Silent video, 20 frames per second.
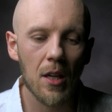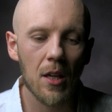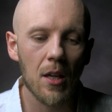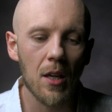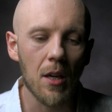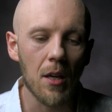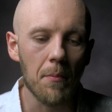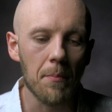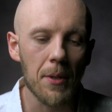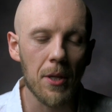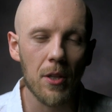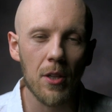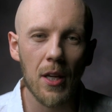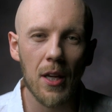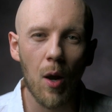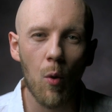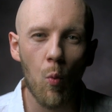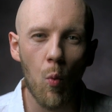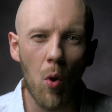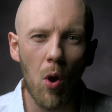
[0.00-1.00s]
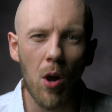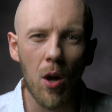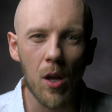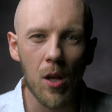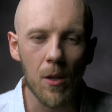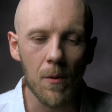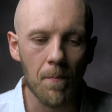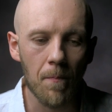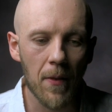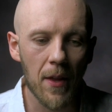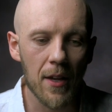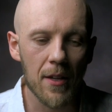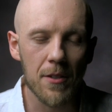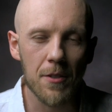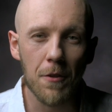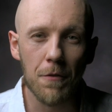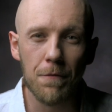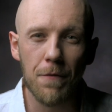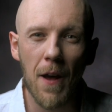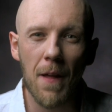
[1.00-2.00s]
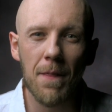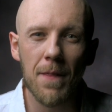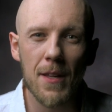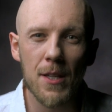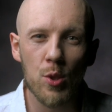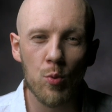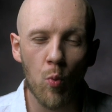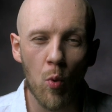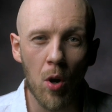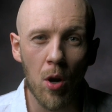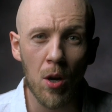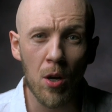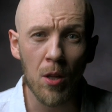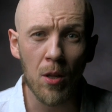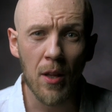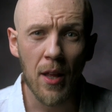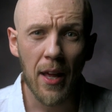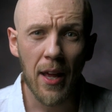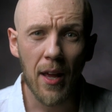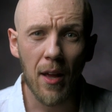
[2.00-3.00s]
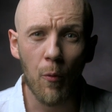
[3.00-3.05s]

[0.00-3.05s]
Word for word: build like a wall, defend this wall,